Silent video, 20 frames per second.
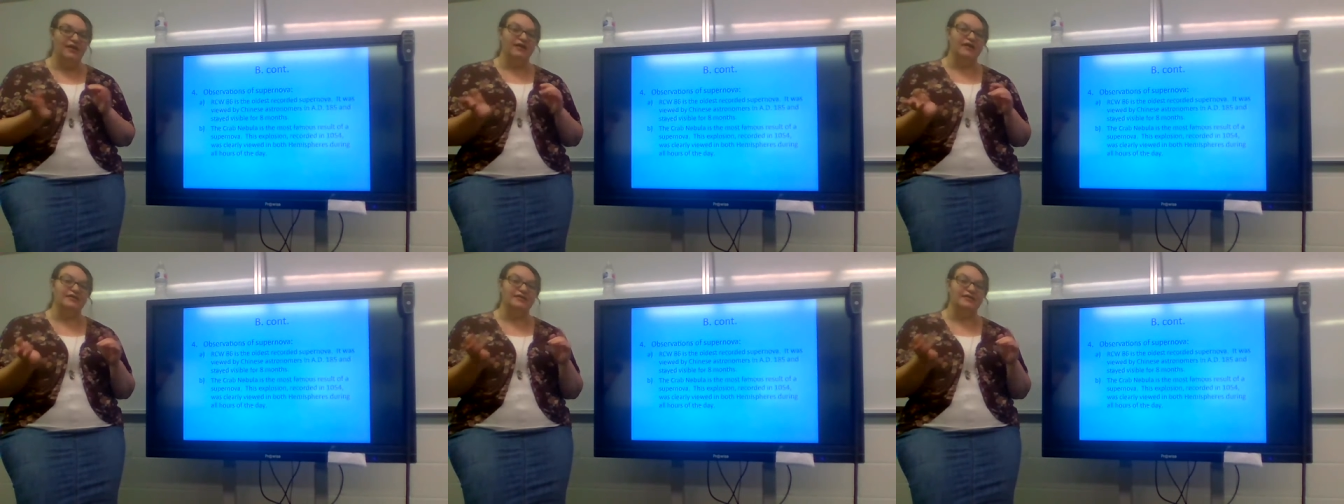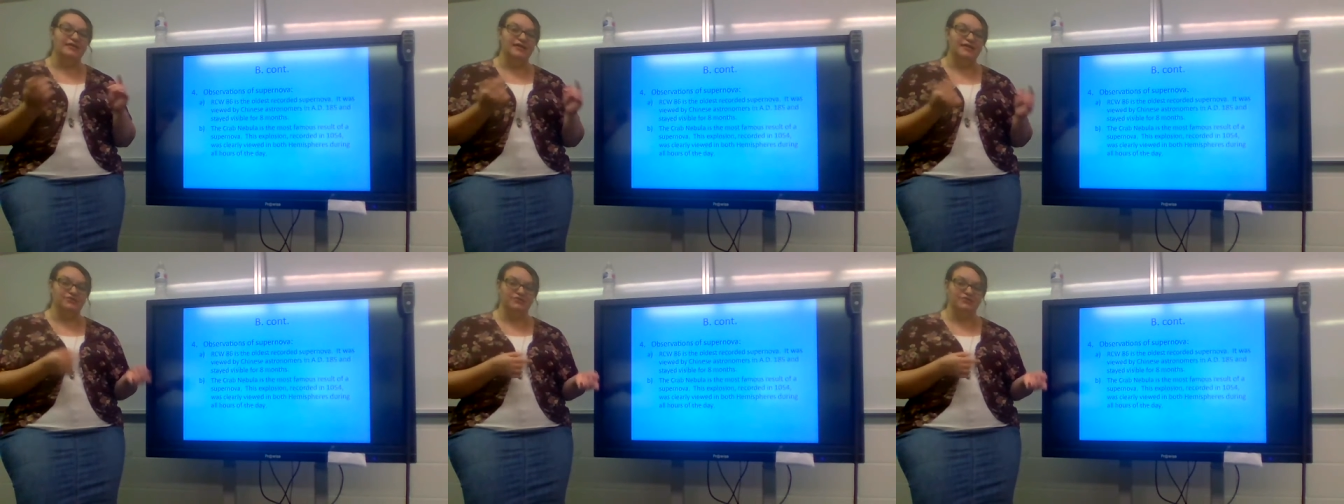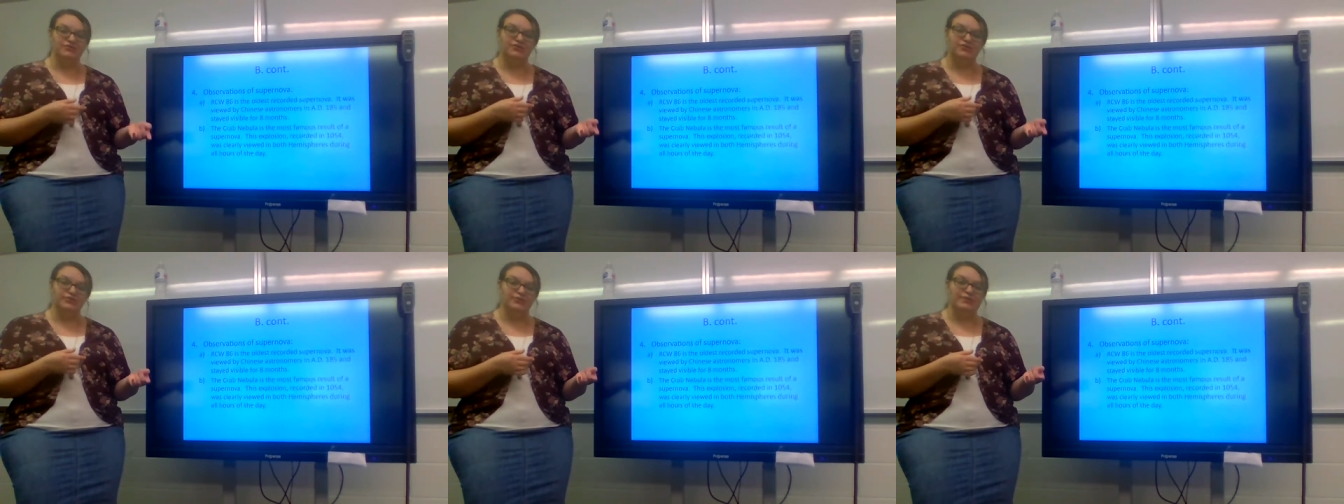And again,
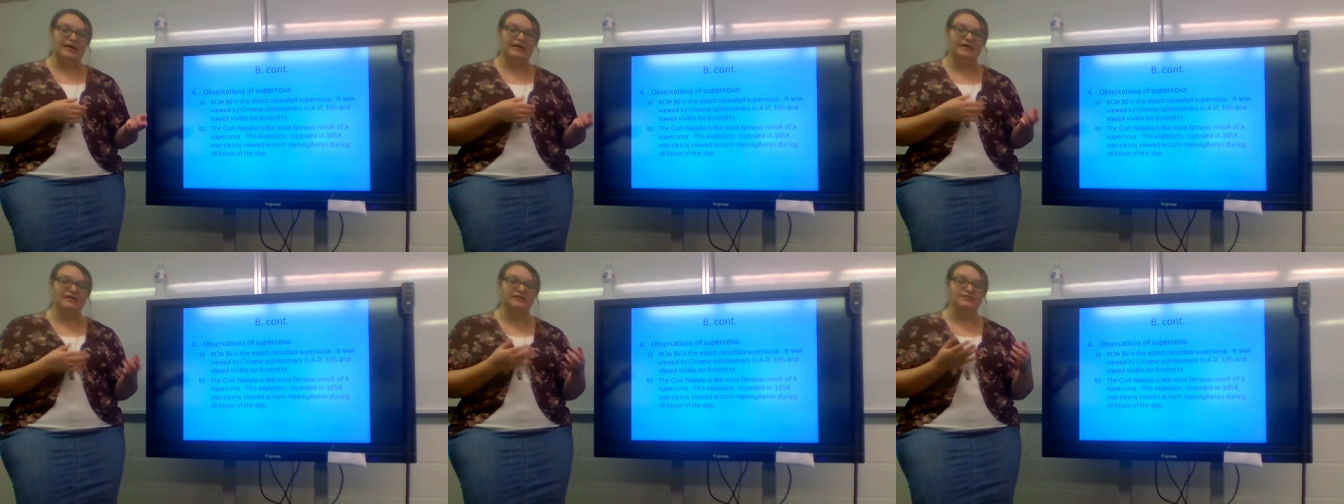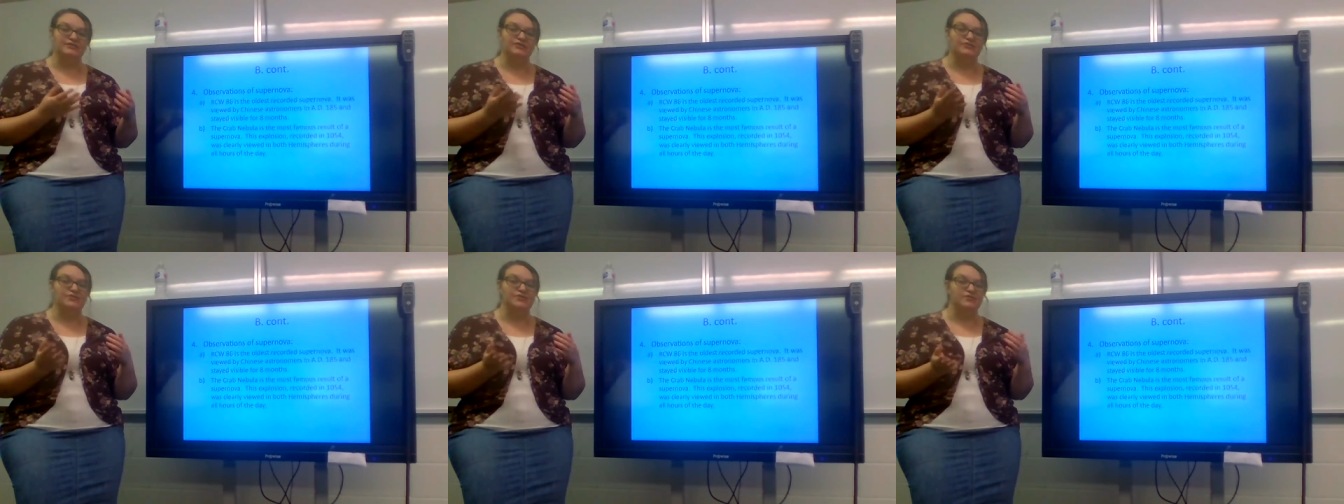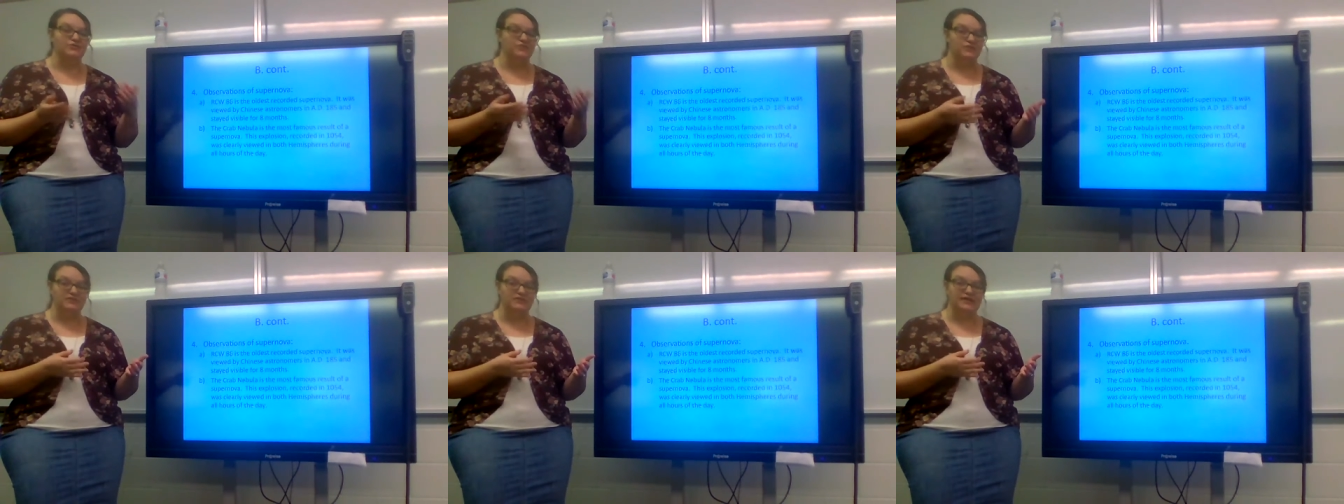you can go back and you
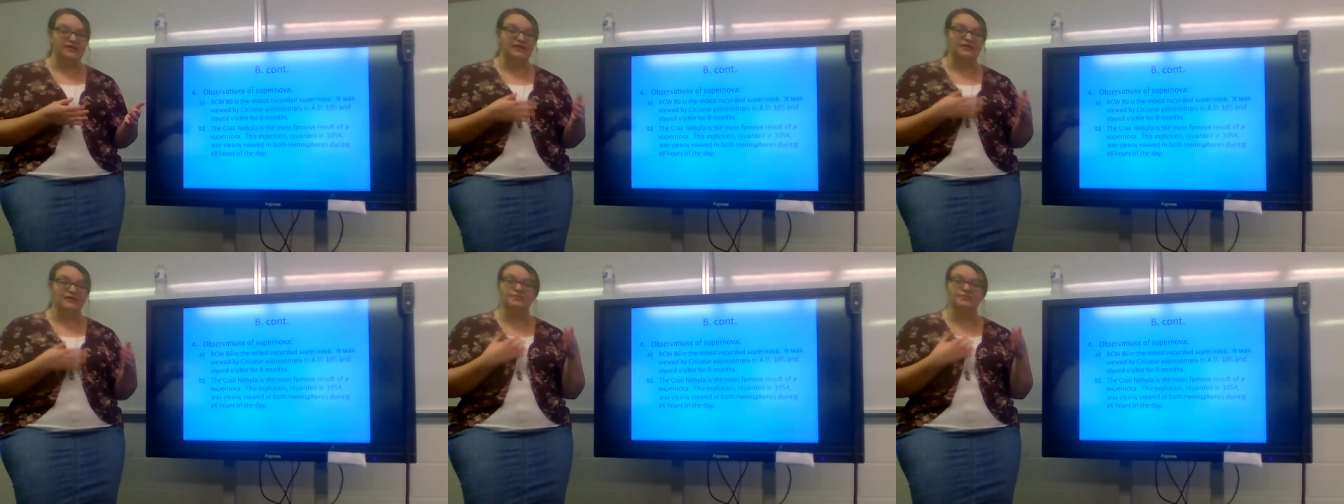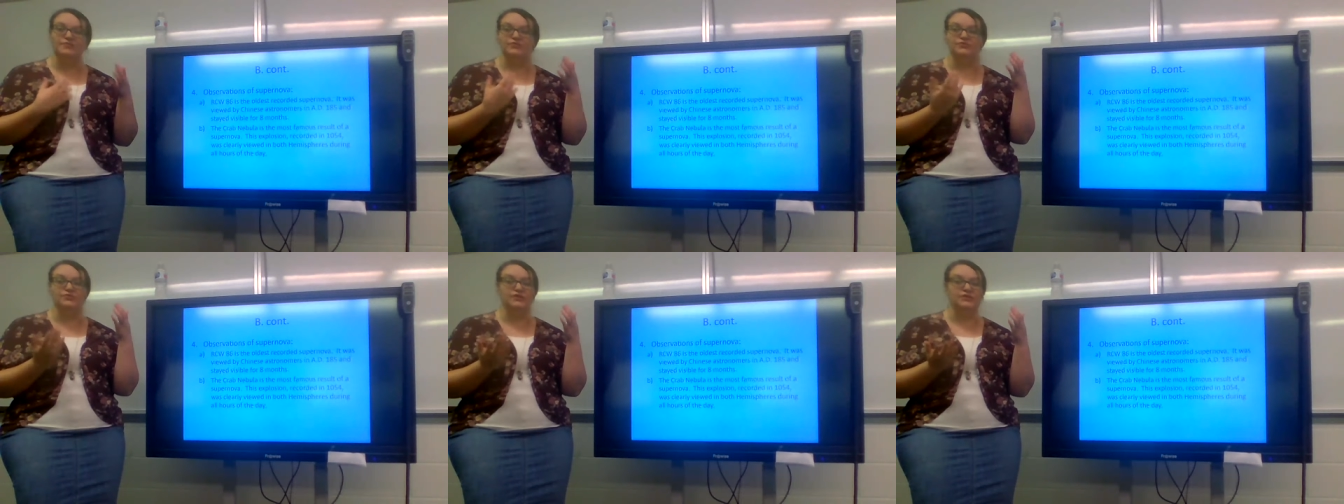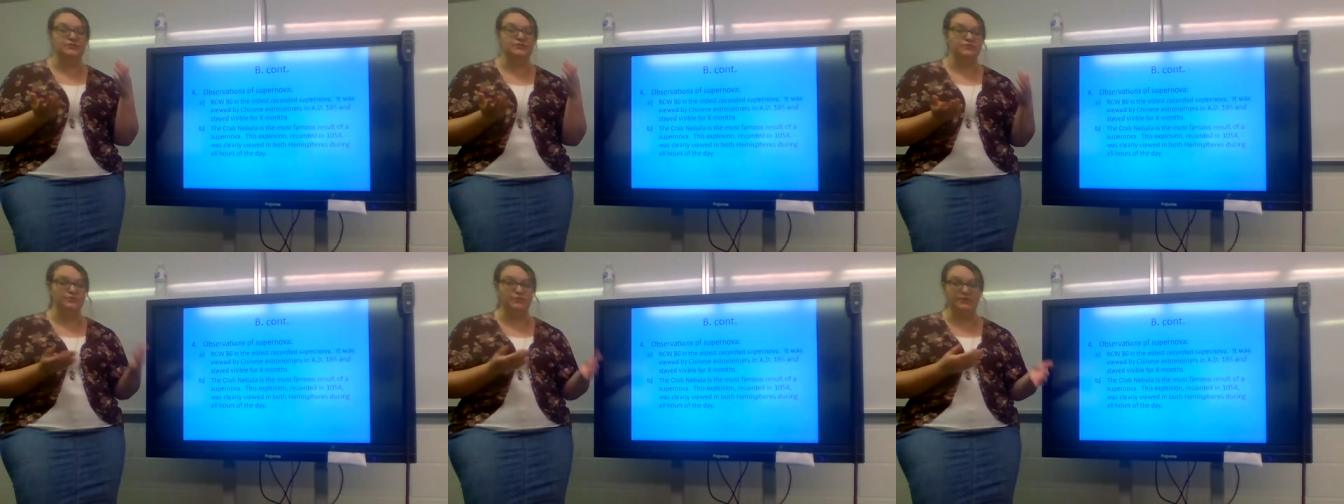can look that up and you
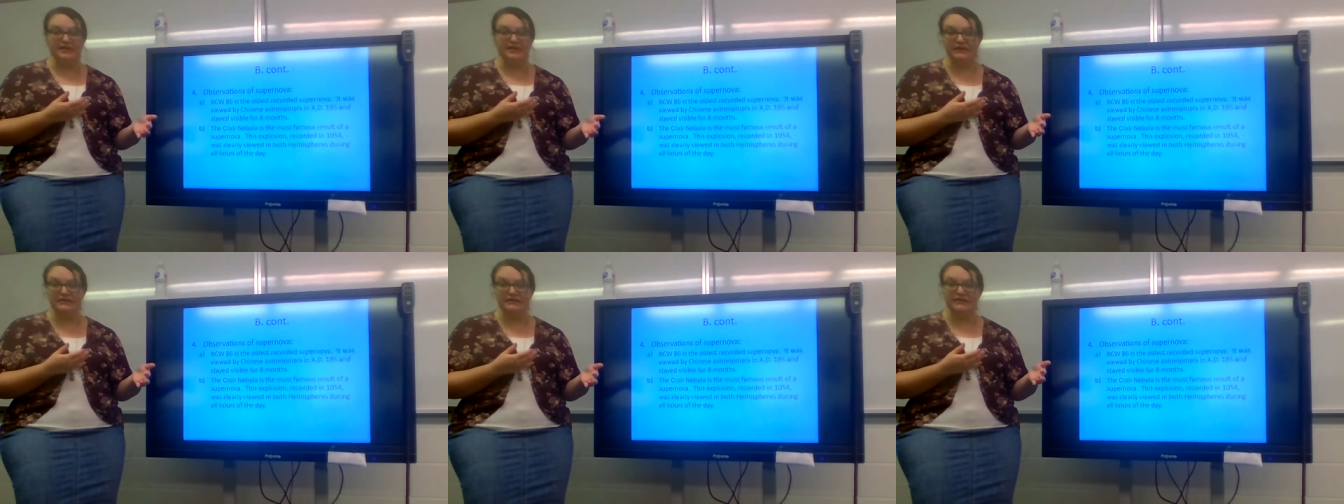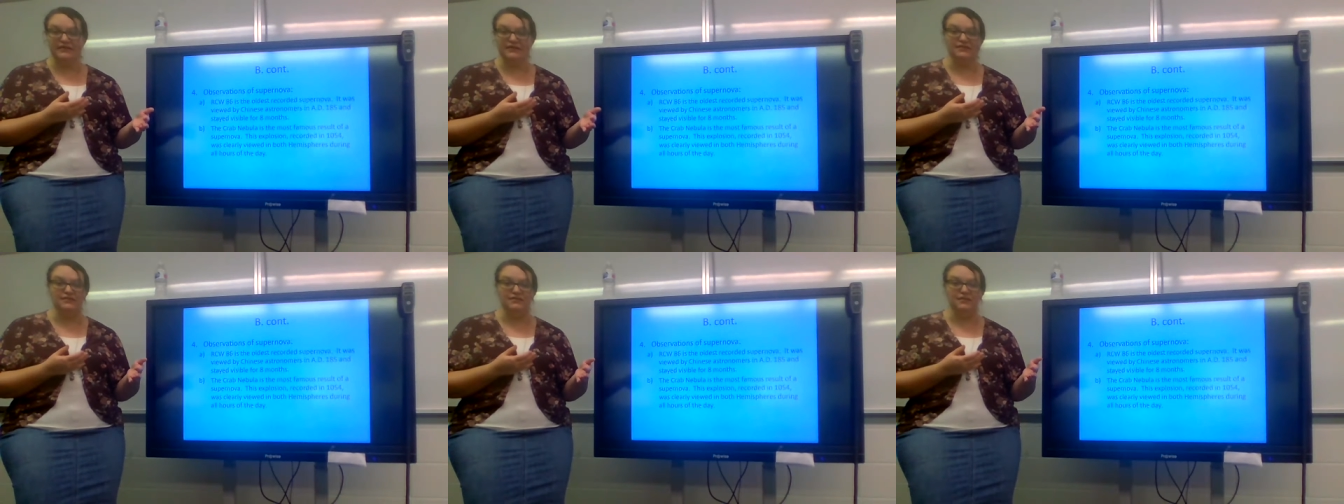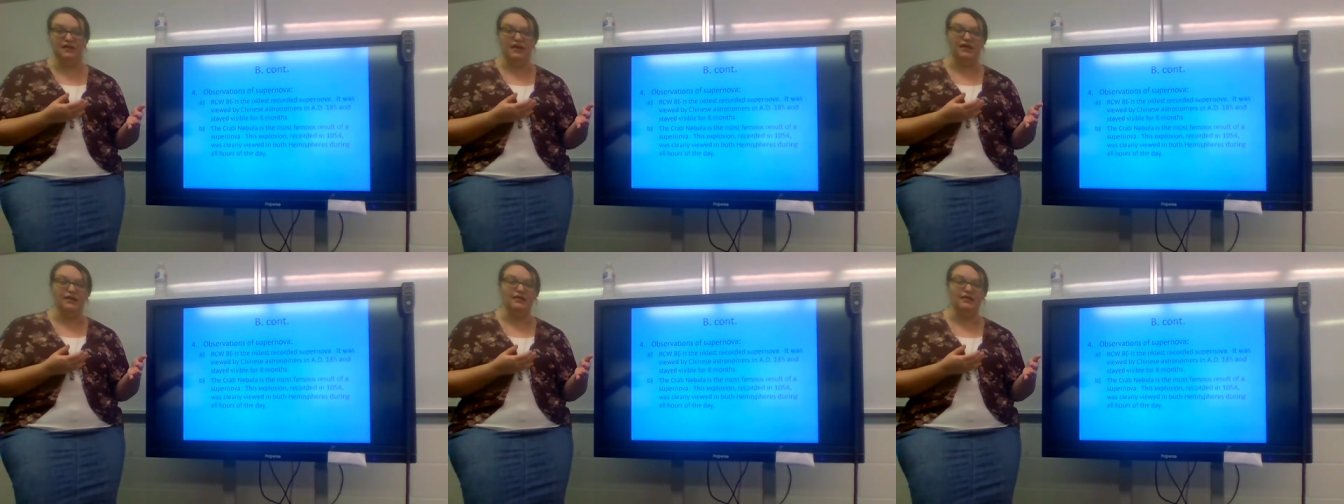can read
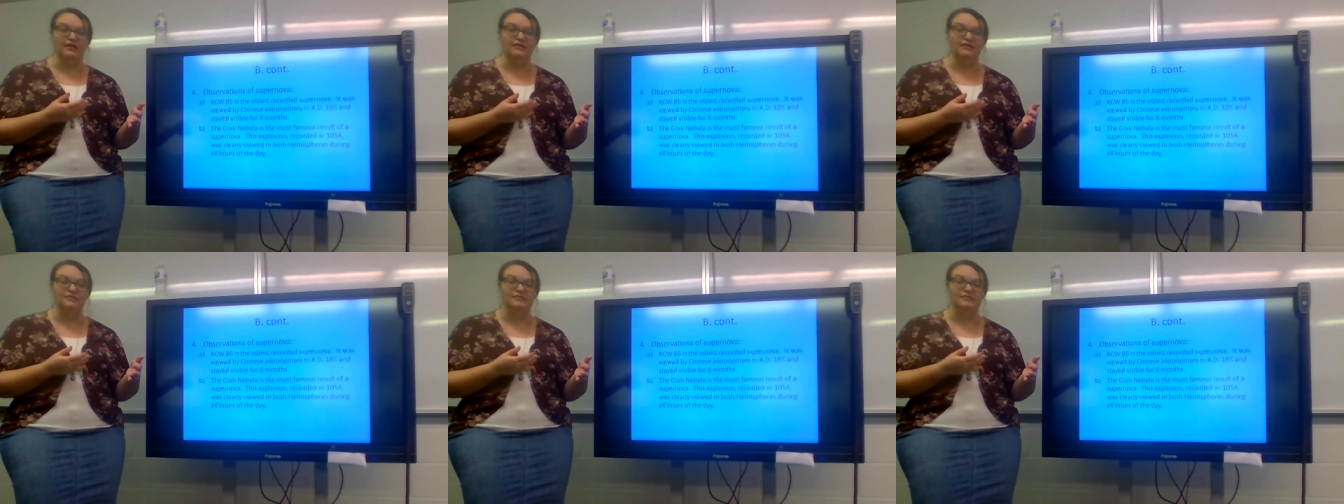the uh,